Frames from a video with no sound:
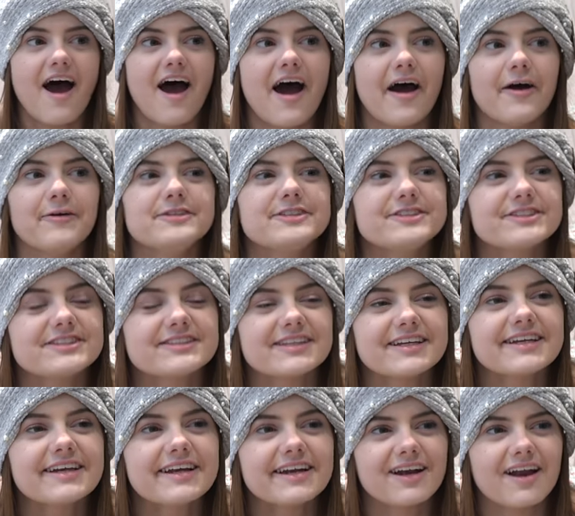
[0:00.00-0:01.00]
I was just
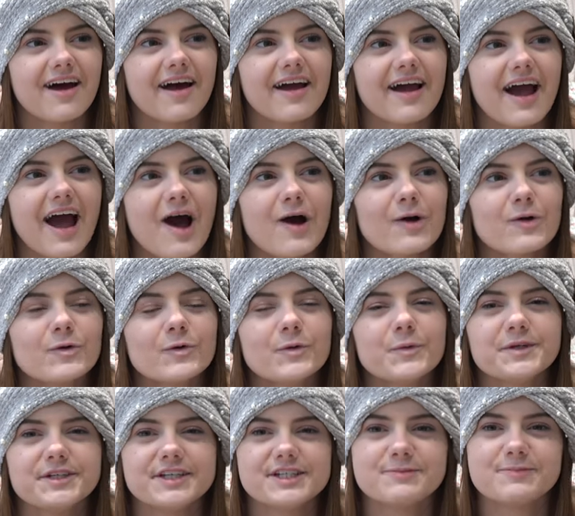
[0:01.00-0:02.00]
thinking like, how
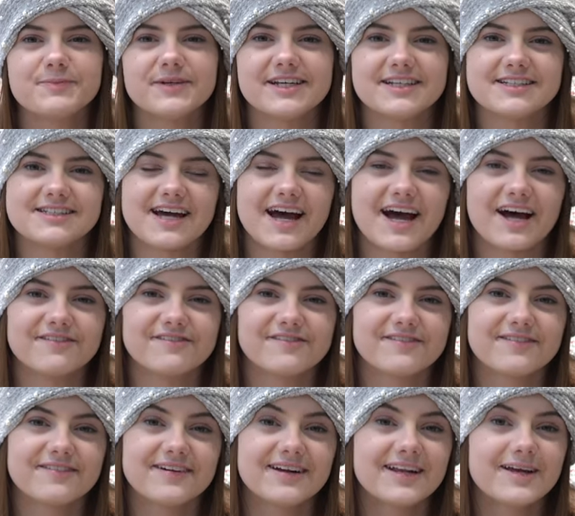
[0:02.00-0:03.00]
cool would it be to have
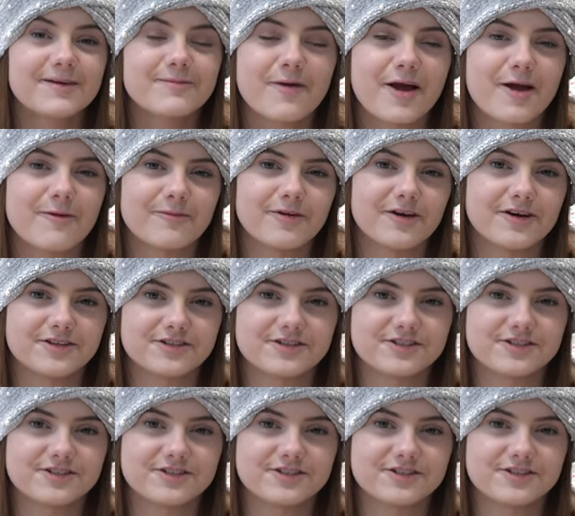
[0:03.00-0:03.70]
clickbait merch?